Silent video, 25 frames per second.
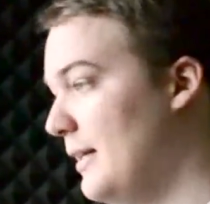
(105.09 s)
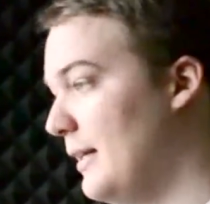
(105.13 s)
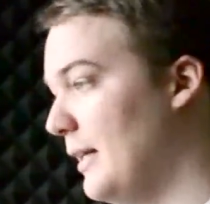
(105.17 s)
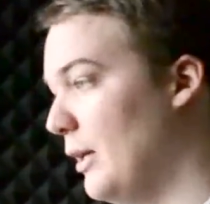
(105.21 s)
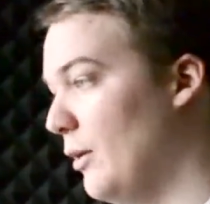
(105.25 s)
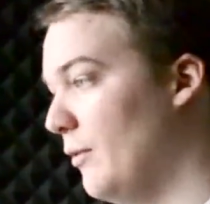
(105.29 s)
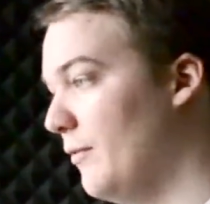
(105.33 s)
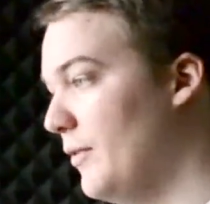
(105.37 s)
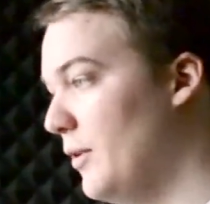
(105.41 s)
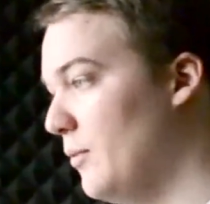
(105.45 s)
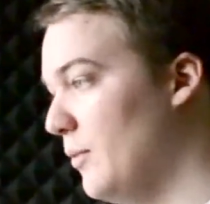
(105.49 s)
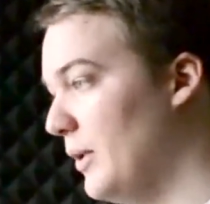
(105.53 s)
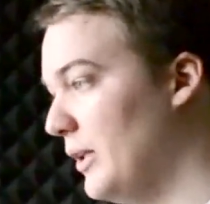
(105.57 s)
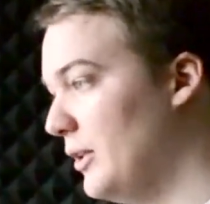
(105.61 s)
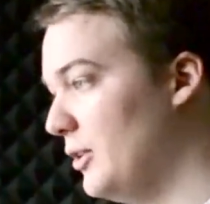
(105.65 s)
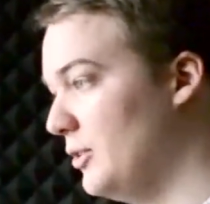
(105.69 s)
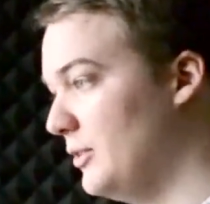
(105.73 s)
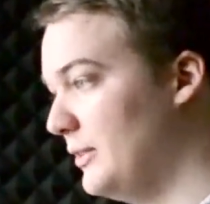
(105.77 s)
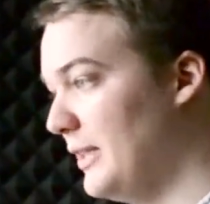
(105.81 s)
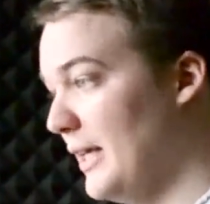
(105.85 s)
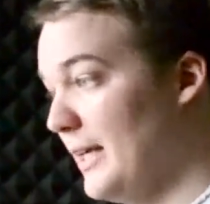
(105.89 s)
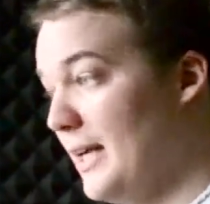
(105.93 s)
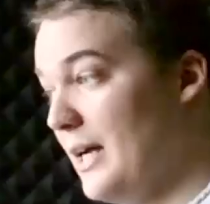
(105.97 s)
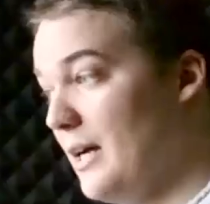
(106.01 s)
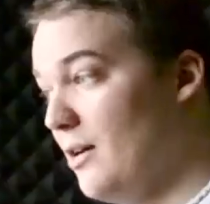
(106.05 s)
Now, if you want to
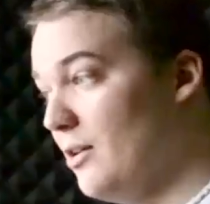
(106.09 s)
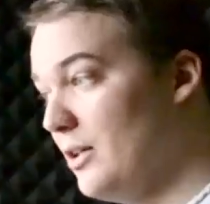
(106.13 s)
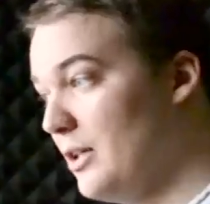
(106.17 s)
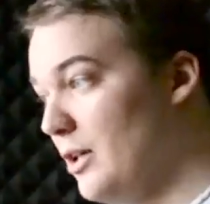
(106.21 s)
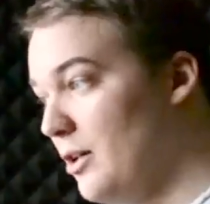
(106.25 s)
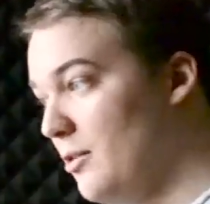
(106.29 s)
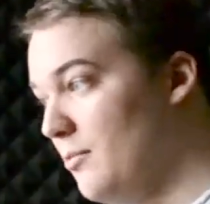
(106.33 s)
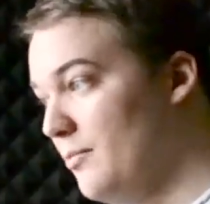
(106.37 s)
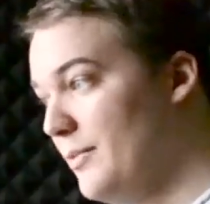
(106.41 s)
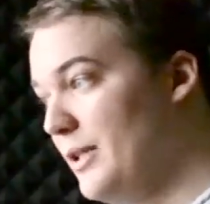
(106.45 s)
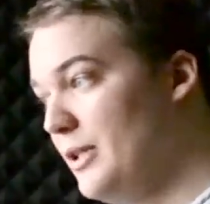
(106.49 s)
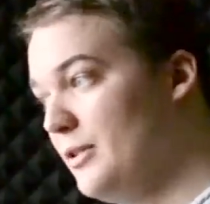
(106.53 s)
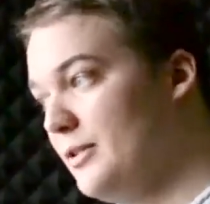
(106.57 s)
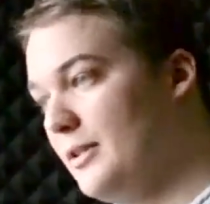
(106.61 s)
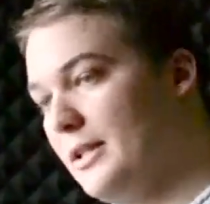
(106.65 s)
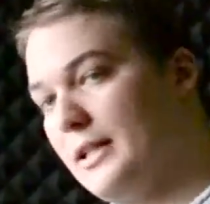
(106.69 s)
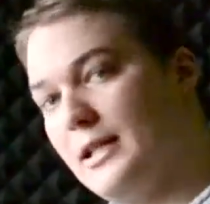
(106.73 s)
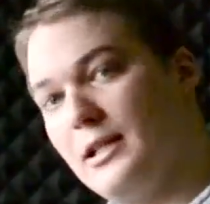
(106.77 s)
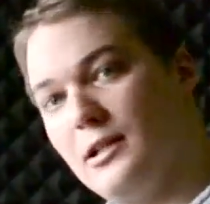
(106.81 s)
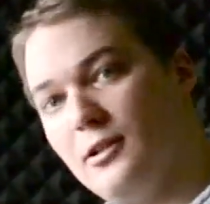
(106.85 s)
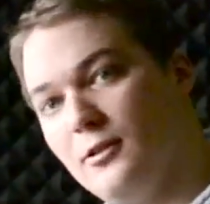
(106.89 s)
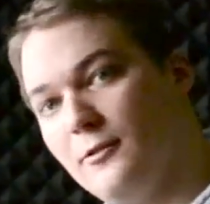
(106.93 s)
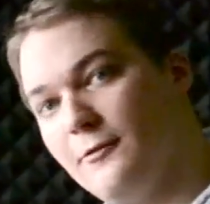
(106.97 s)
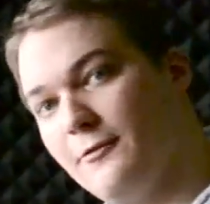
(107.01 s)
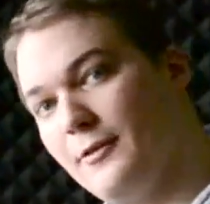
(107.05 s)
check out our
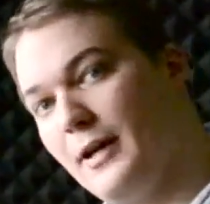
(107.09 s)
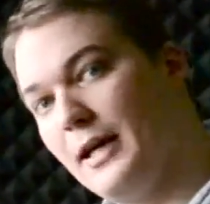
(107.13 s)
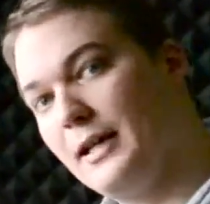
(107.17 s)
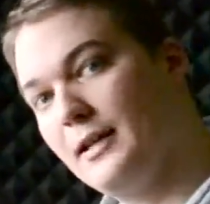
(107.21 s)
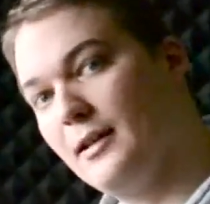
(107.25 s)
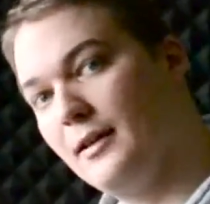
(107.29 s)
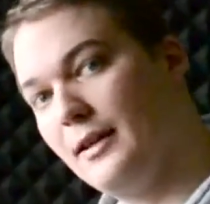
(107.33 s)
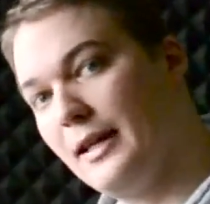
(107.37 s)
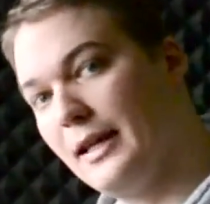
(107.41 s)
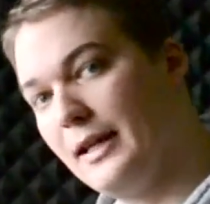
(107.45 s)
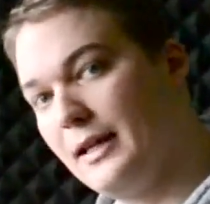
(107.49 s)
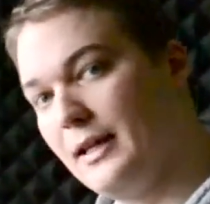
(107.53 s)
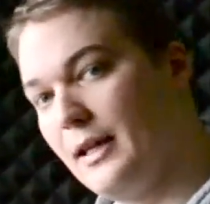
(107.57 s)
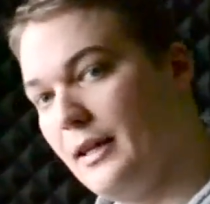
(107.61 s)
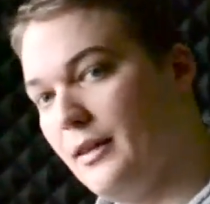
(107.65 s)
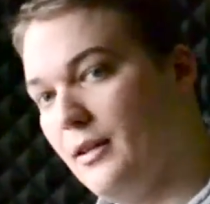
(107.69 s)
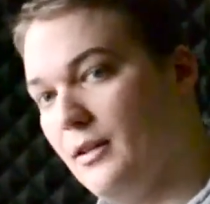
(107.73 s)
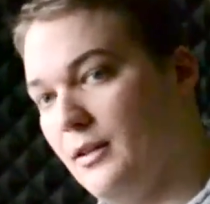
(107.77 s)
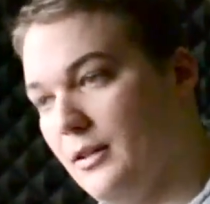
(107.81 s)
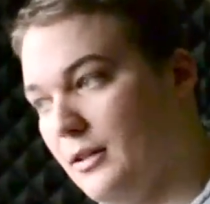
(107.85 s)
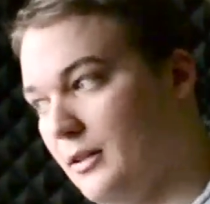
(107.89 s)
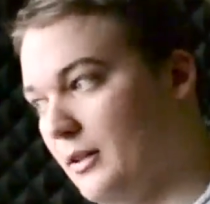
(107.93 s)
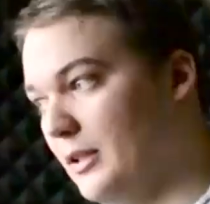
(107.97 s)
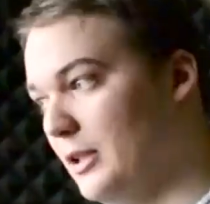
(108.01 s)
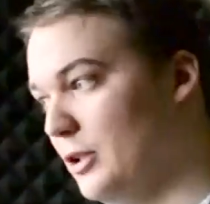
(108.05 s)
music, you'll find a link in
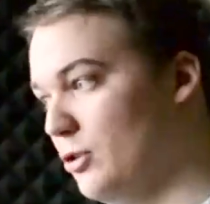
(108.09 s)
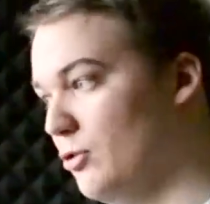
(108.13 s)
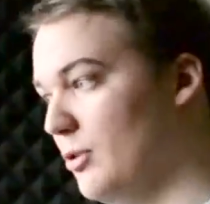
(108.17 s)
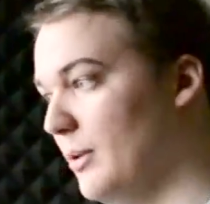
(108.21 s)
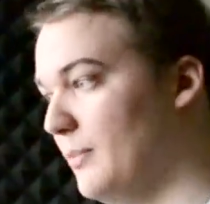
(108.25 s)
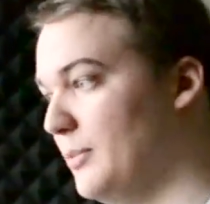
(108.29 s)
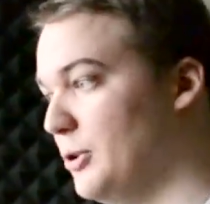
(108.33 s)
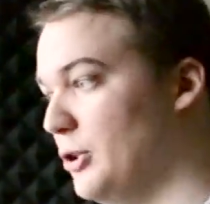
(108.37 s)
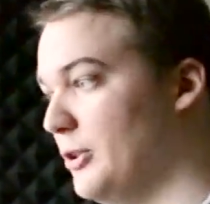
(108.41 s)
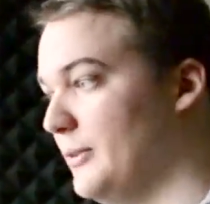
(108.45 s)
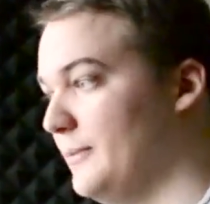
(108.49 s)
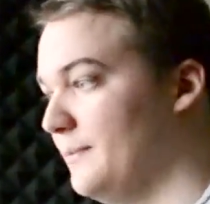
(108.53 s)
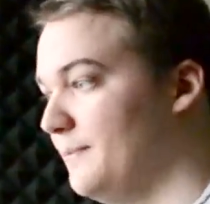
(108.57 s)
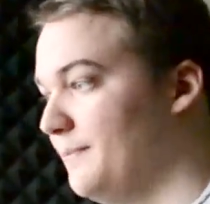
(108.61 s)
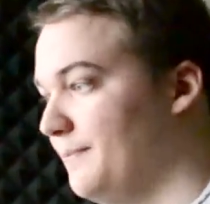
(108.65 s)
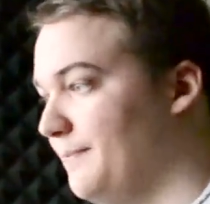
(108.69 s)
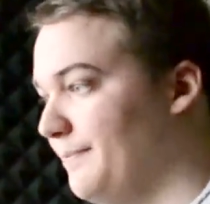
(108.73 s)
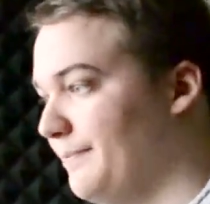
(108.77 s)
the description.